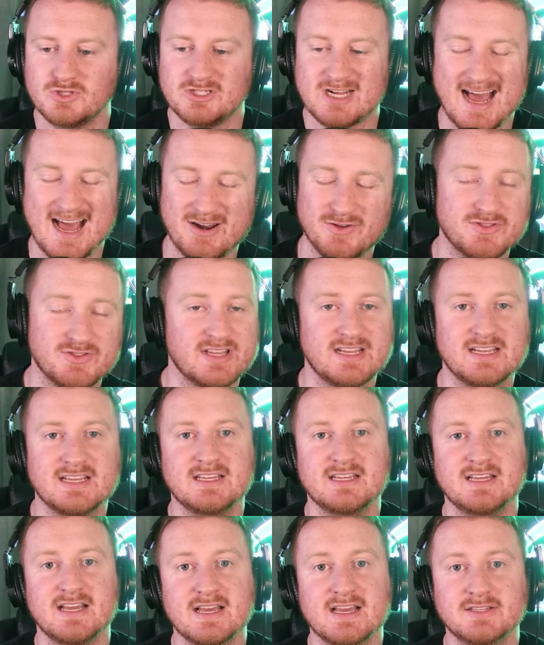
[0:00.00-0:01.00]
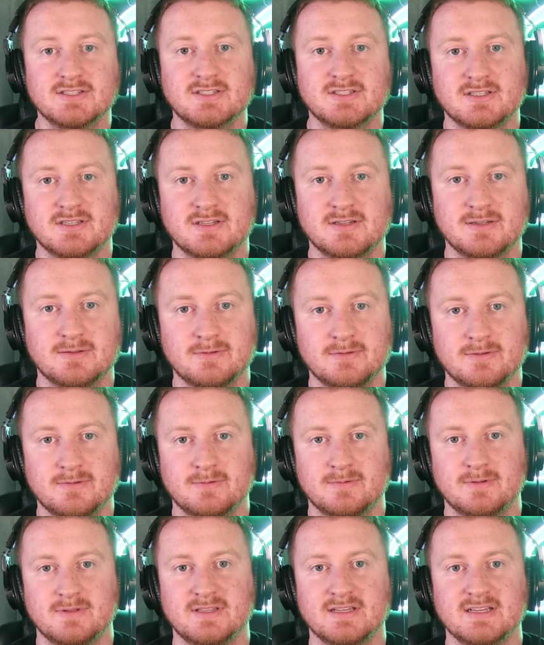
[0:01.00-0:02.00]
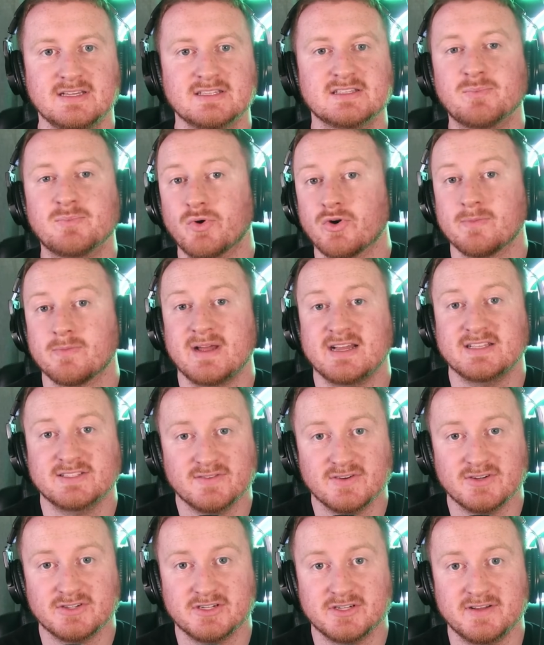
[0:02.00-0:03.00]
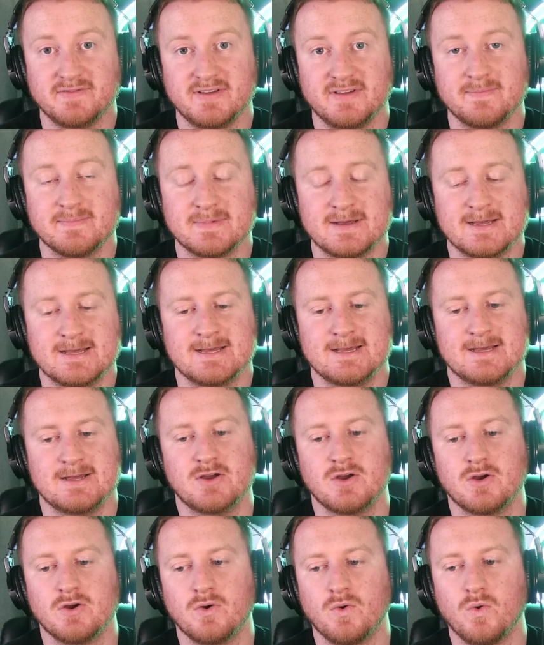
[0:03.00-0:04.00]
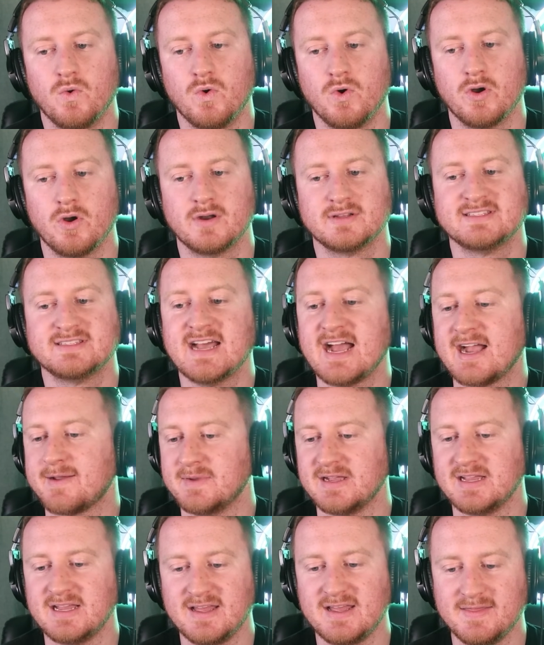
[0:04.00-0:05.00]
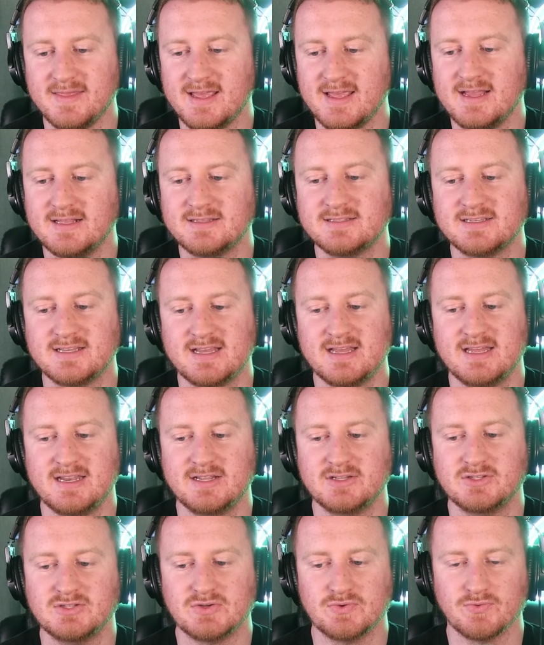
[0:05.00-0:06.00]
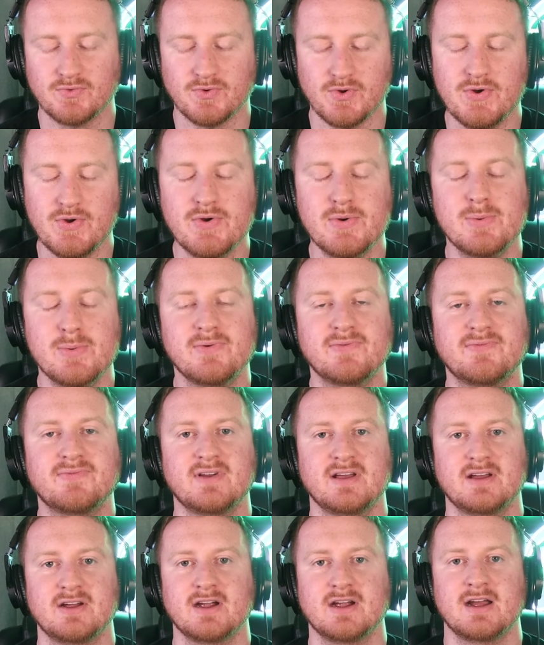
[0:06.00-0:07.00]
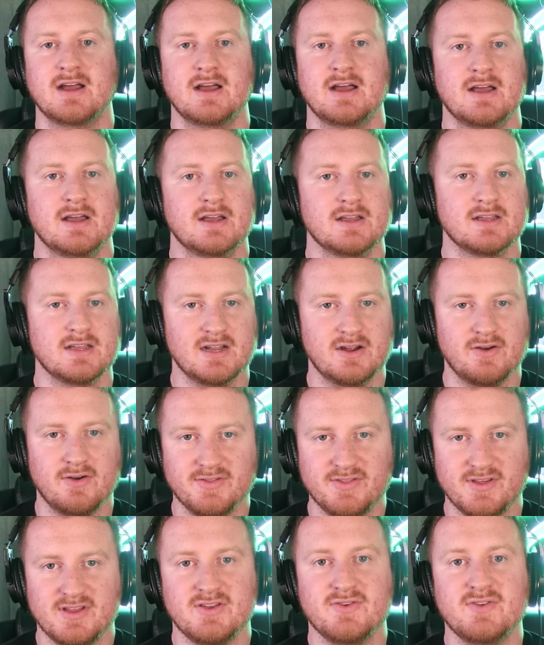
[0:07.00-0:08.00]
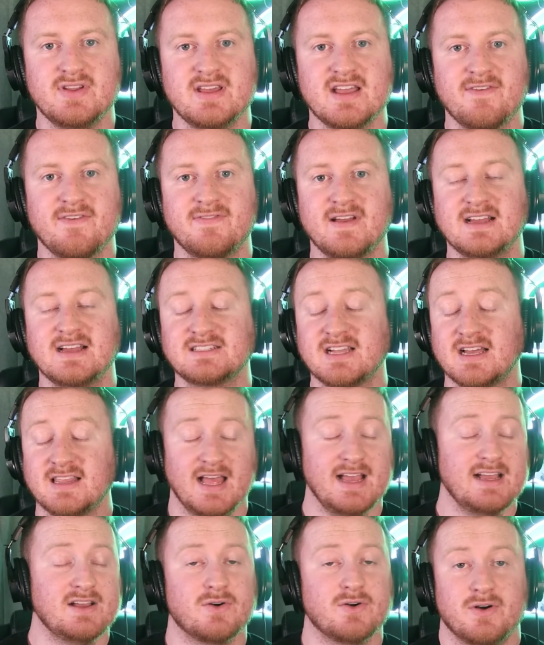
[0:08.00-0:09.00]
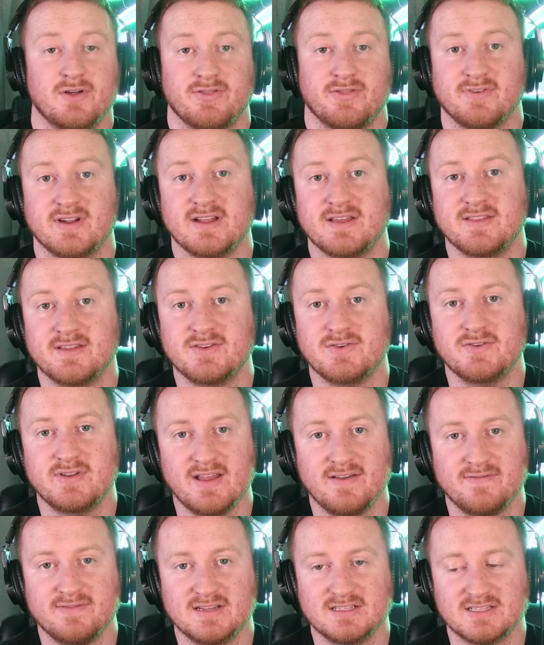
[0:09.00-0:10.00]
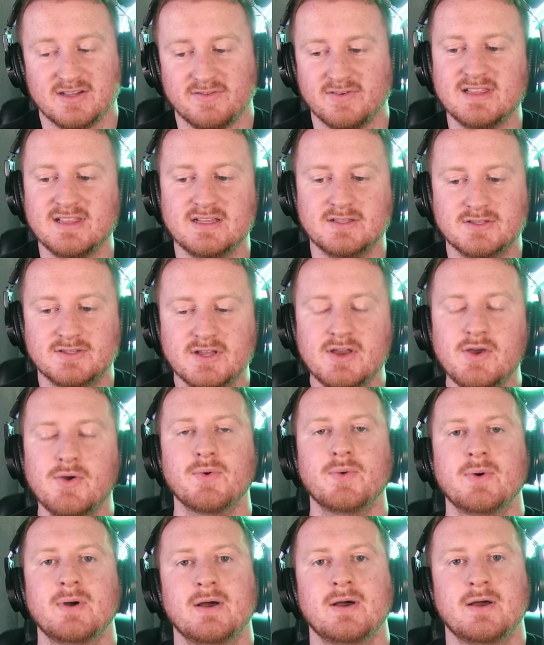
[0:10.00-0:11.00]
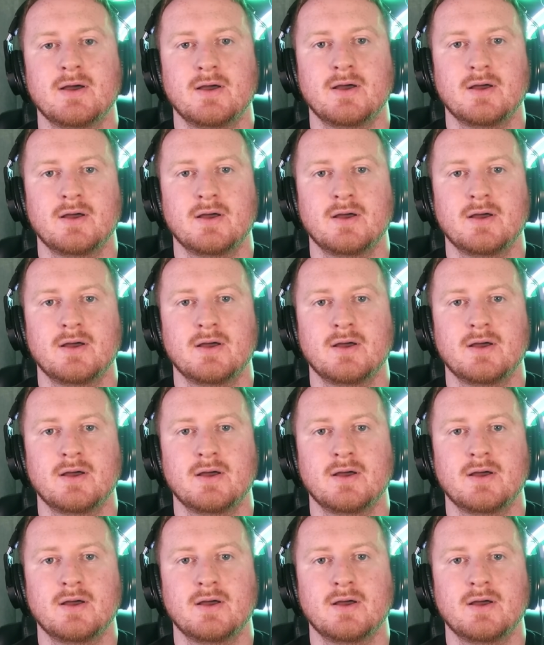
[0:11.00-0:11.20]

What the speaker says: which I don't think he is. I think he's a poor man's version of him. Or Tack McKinley to hit his groove, or, you know, the UDFAs. I like all three of the UDFAs. I really do.